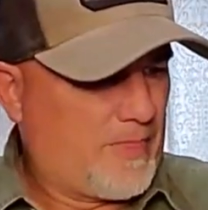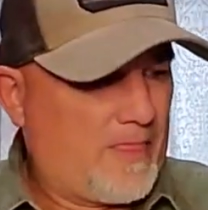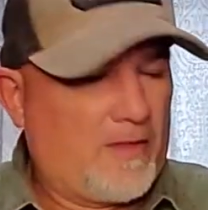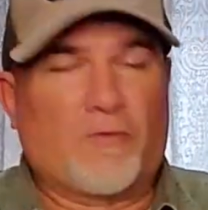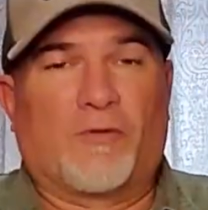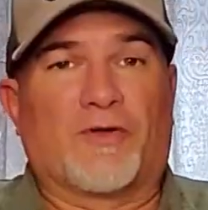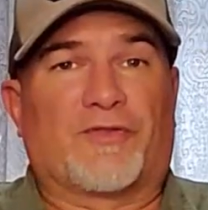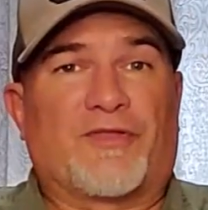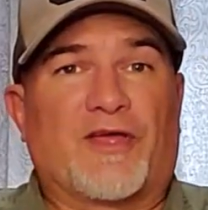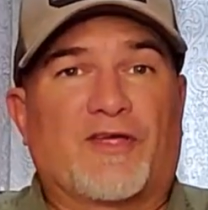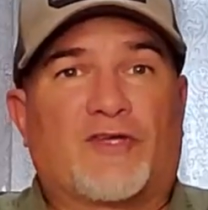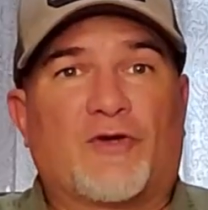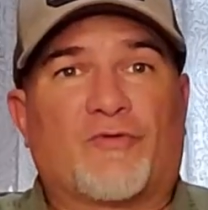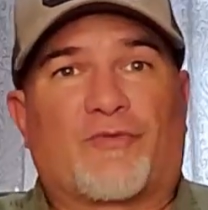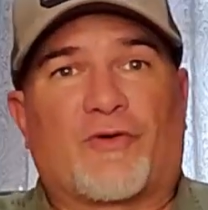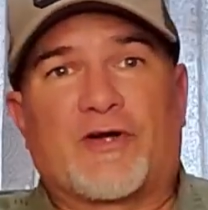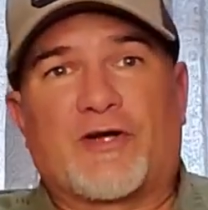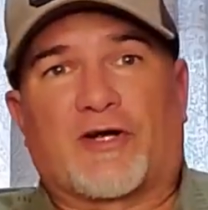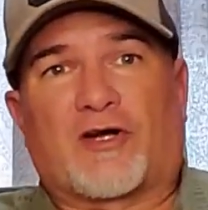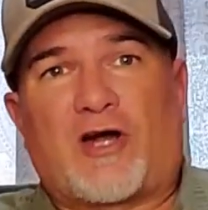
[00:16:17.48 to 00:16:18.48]
Well, thank you
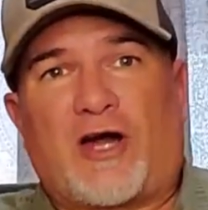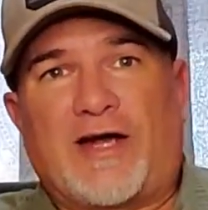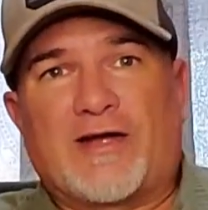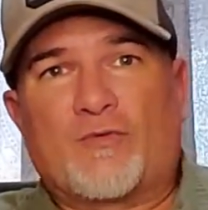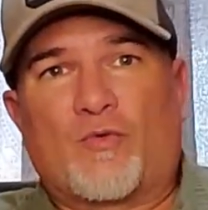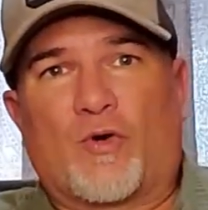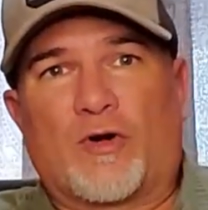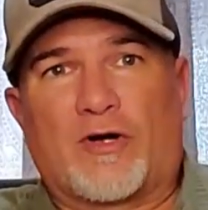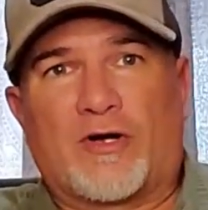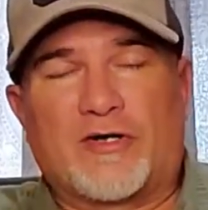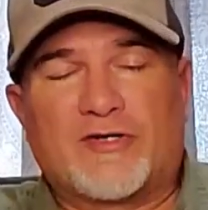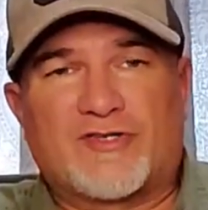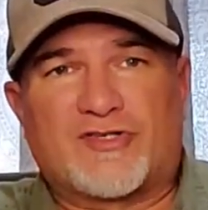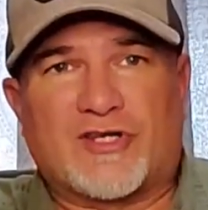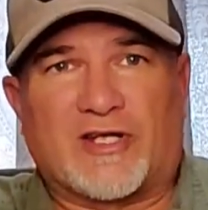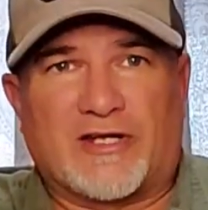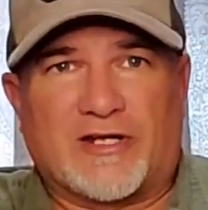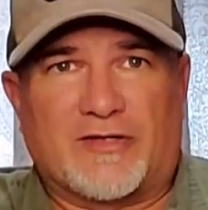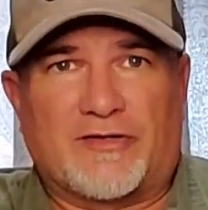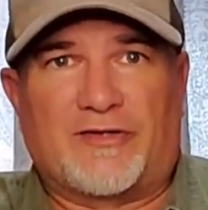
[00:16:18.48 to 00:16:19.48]
for your kind words,
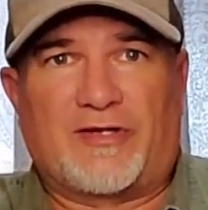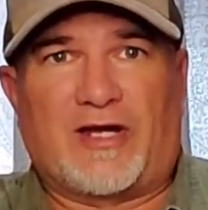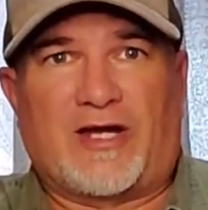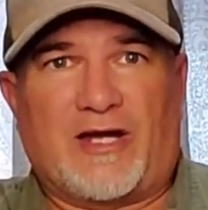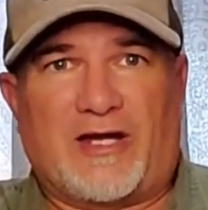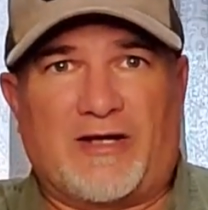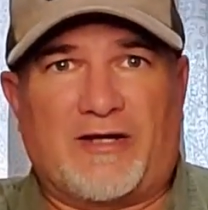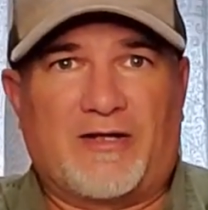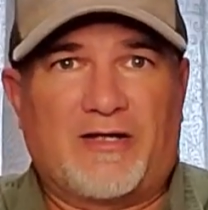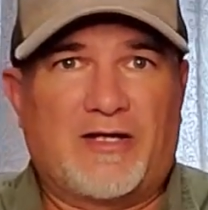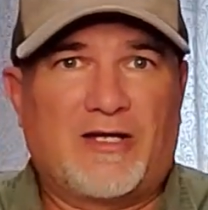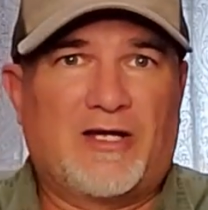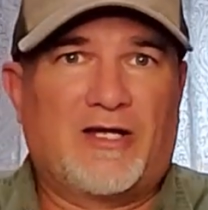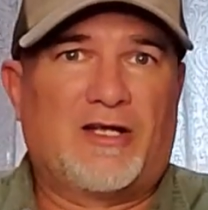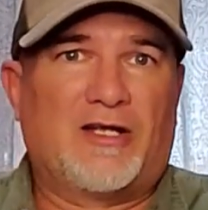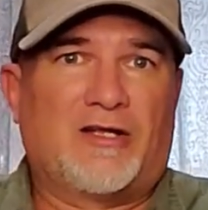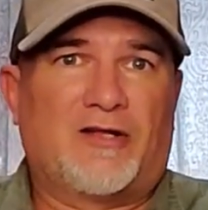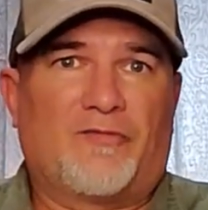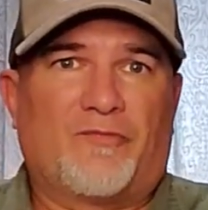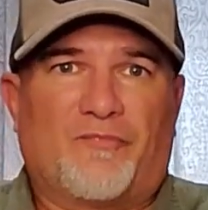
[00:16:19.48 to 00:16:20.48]
and
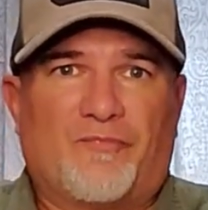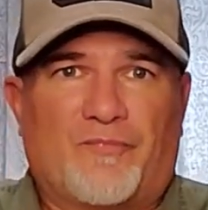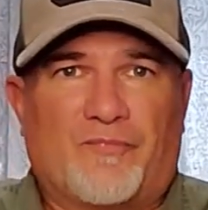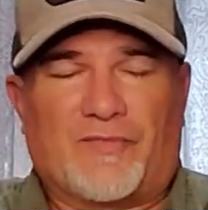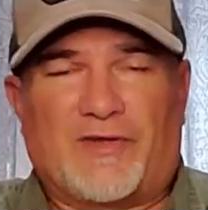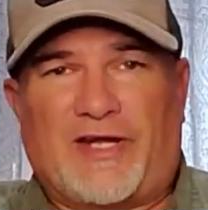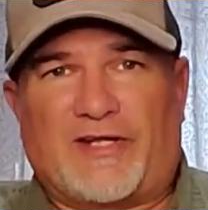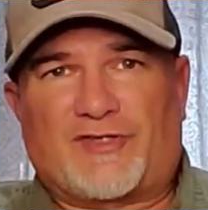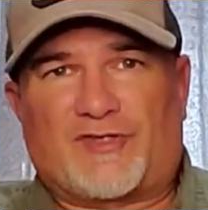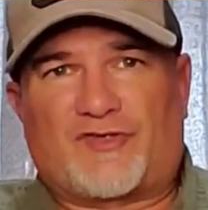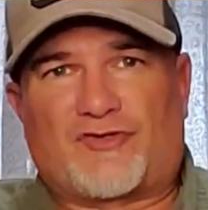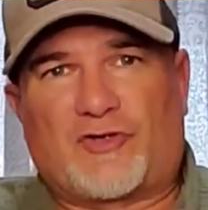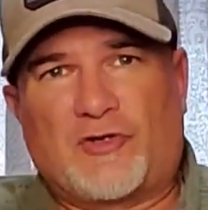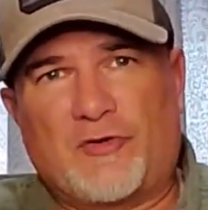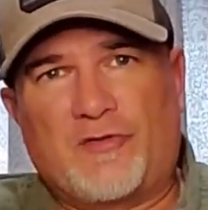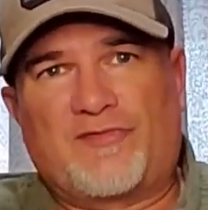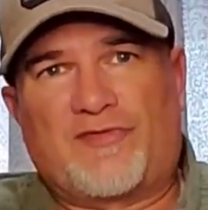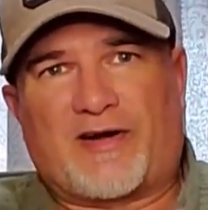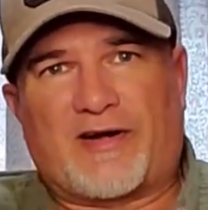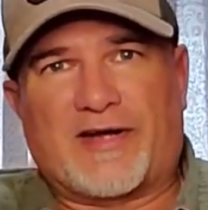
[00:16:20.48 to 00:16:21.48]
that's
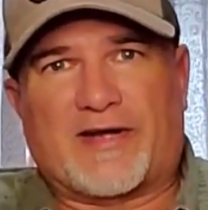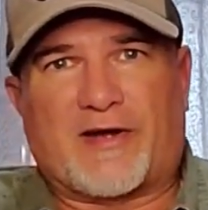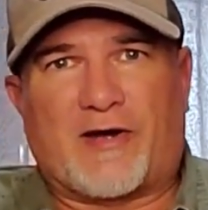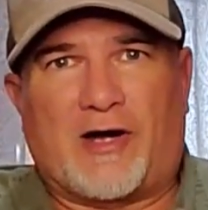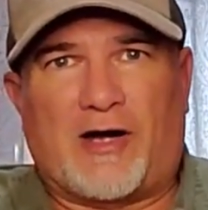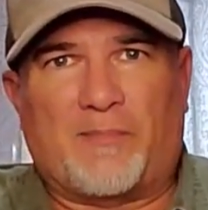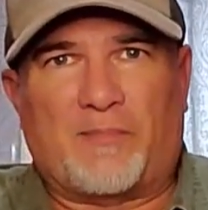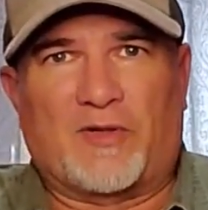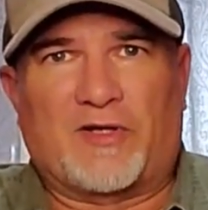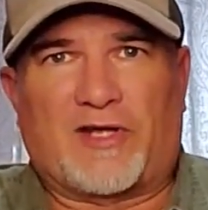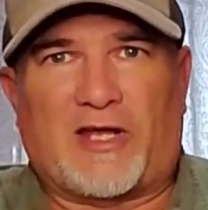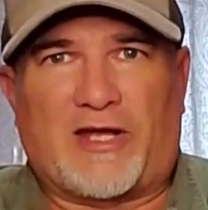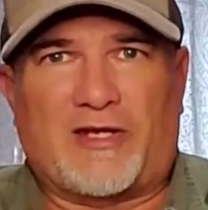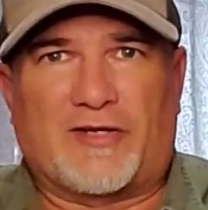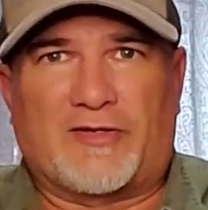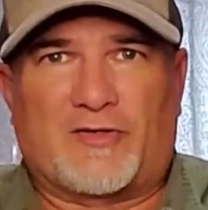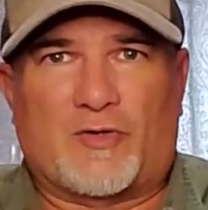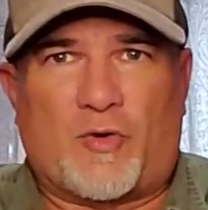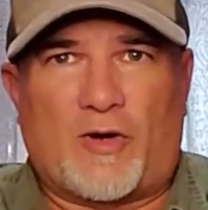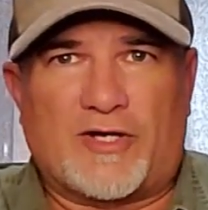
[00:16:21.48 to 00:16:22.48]
two very
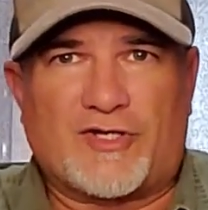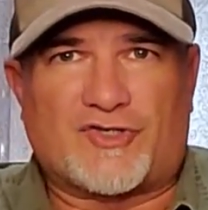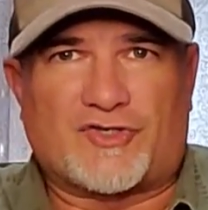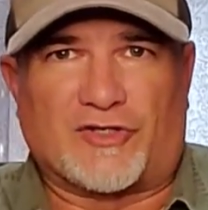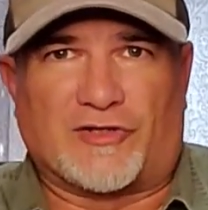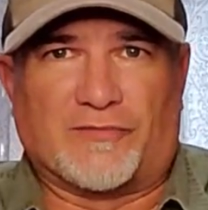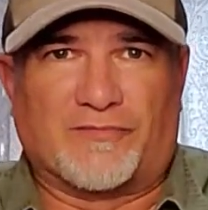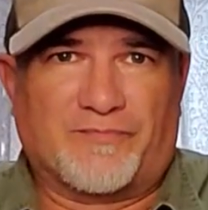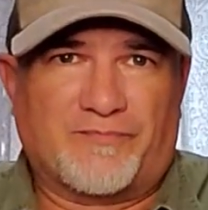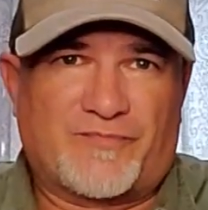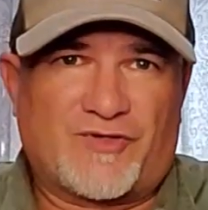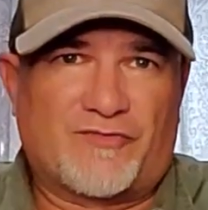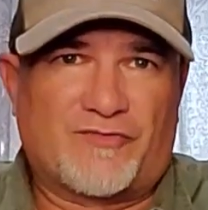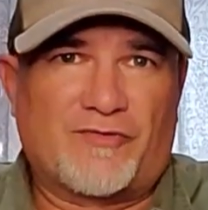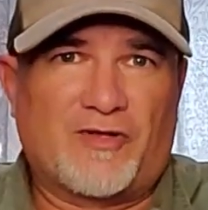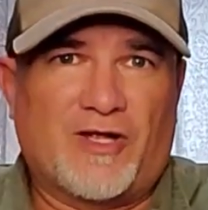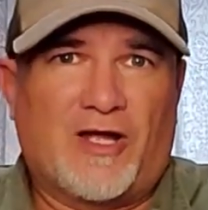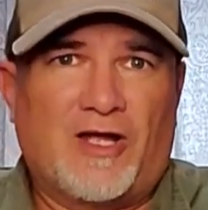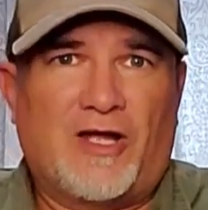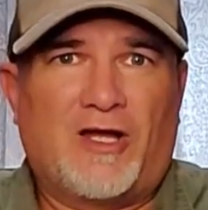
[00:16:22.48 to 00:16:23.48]
complicated questions.
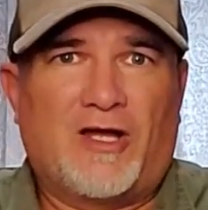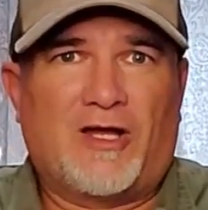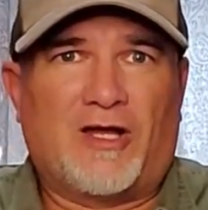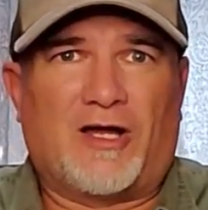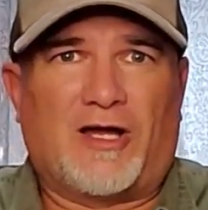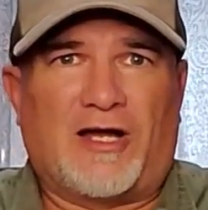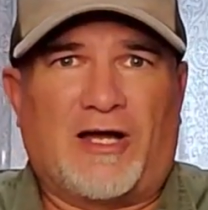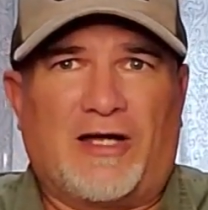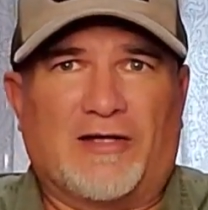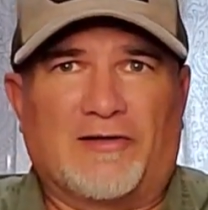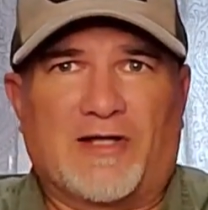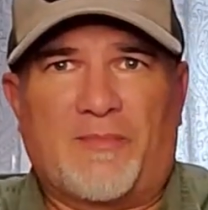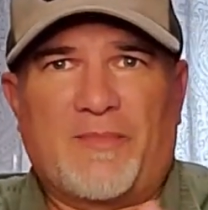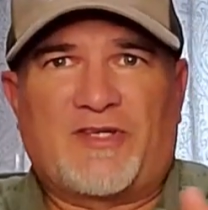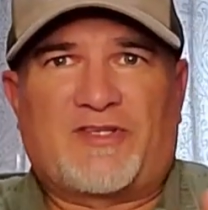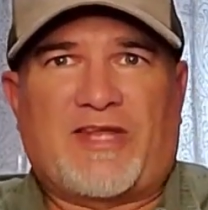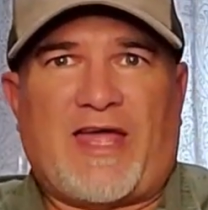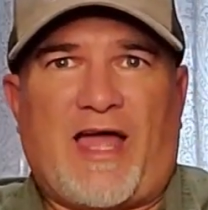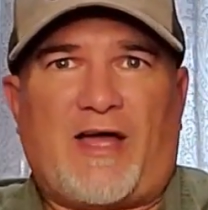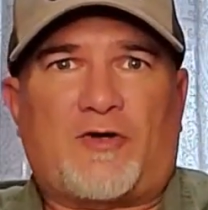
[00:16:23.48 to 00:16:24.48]
Let
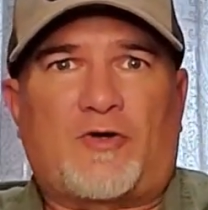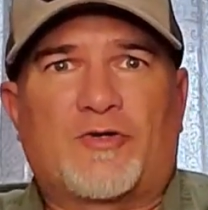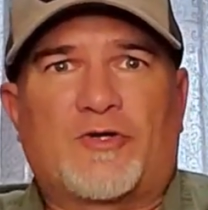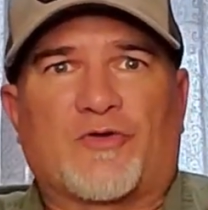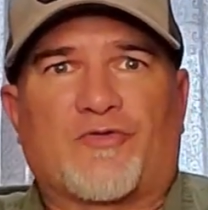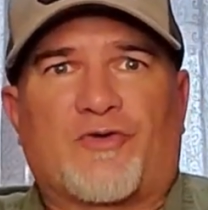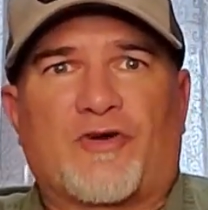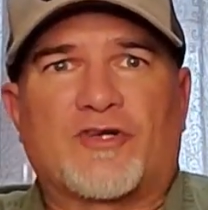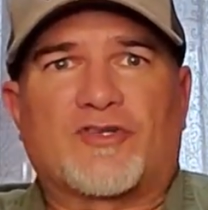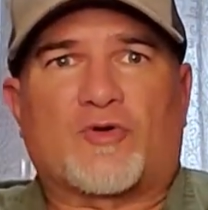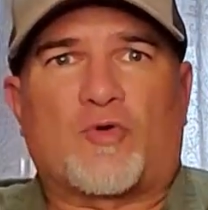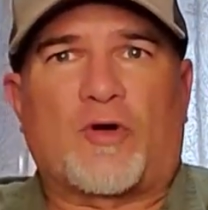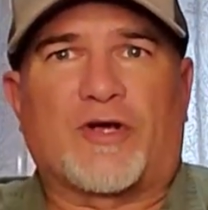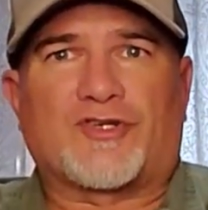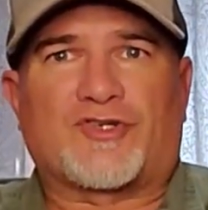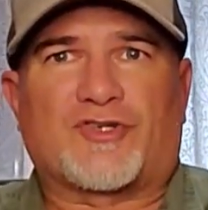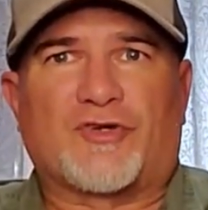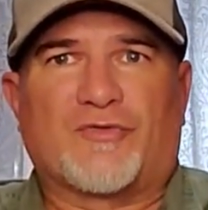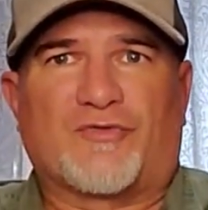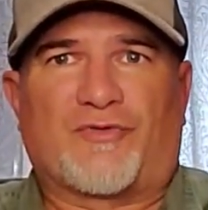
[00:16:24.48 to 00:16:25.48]
me tackle your first
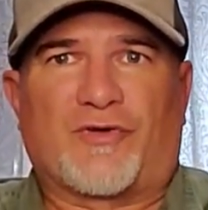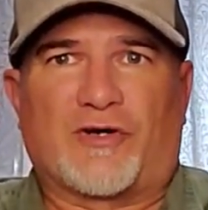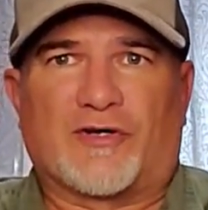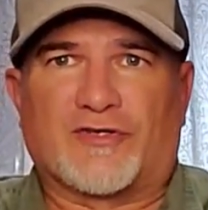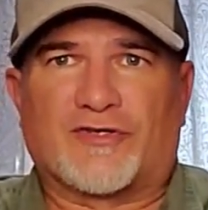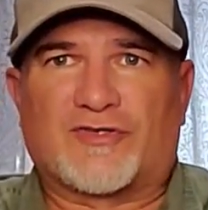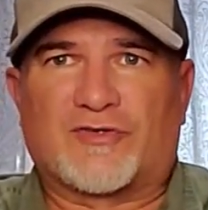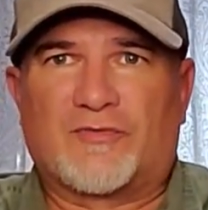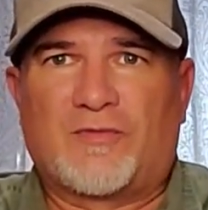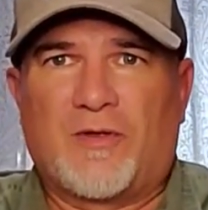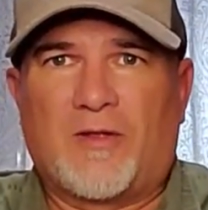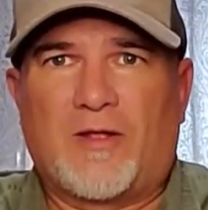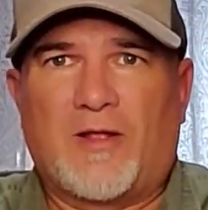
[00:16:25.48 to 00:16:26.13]
question first.